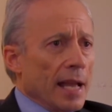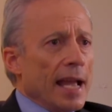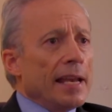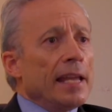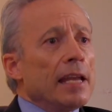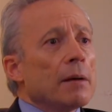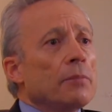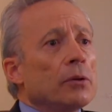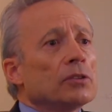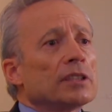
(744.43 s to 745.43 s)
And he
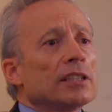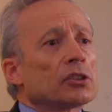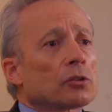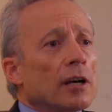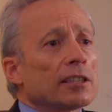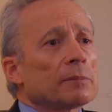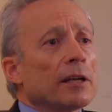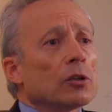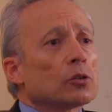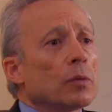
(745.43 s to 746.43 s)
abused his trust because